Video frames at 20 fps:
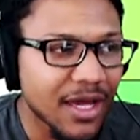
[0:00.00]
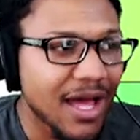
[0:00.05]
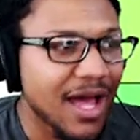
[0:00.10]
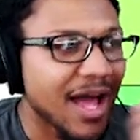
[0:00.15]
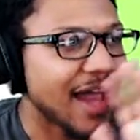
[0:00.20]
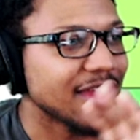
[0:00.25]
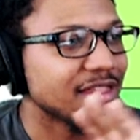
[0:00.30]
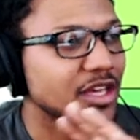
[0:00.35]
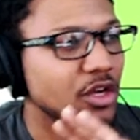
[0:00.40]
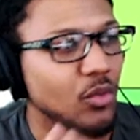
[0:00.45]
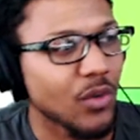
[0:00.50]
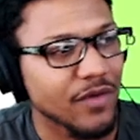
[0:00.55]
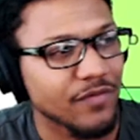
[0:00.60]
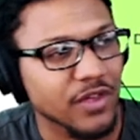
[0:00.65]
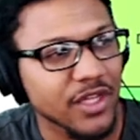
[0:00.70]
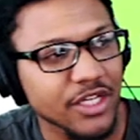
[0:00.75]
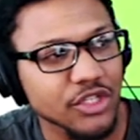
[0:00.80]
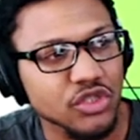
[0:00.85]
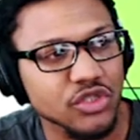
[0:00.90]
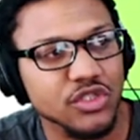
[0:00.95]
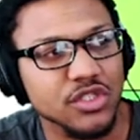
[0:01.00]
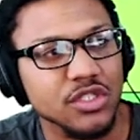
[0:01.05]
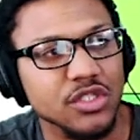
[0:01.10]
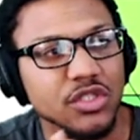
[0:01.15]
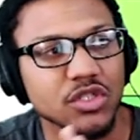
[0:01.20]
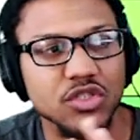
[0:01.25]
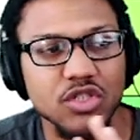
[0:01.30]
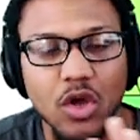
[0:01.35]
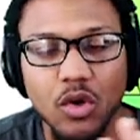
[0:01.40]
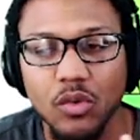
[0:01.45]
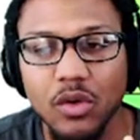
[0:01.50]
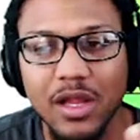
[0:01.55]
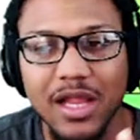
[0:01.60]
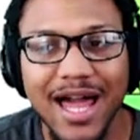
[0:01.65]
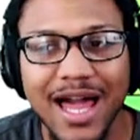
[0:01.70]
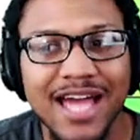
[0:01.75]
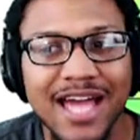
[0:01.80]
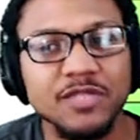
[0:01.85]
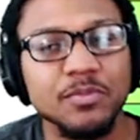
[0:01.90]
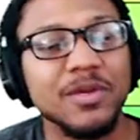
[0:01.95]
I think Revelations is its own
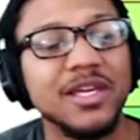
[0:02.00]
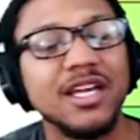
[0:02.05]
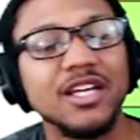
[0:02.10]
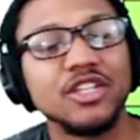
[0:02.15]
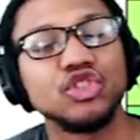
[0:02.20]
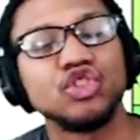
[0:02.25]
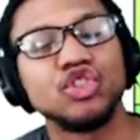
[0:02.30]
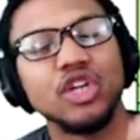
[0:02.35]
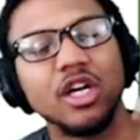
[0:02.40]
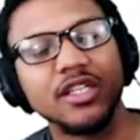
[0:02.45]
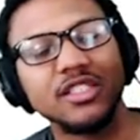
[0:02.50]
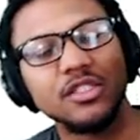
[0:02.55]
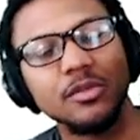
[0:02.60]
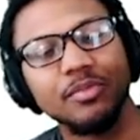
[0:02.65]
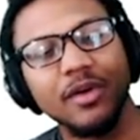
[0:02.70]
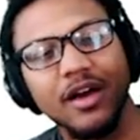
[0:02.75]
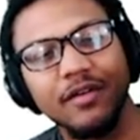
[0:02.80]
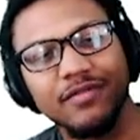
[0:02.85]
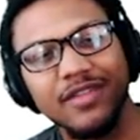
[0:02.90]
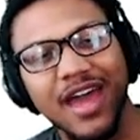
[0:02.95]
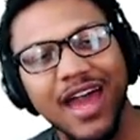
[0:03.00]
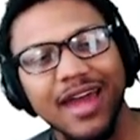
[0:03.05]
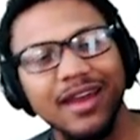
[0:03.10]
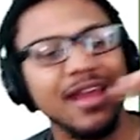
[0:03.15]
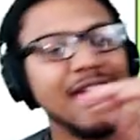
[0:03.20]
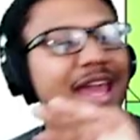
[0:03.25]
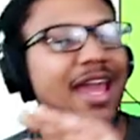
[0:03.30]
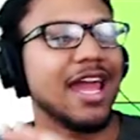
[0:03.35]
class because just above that,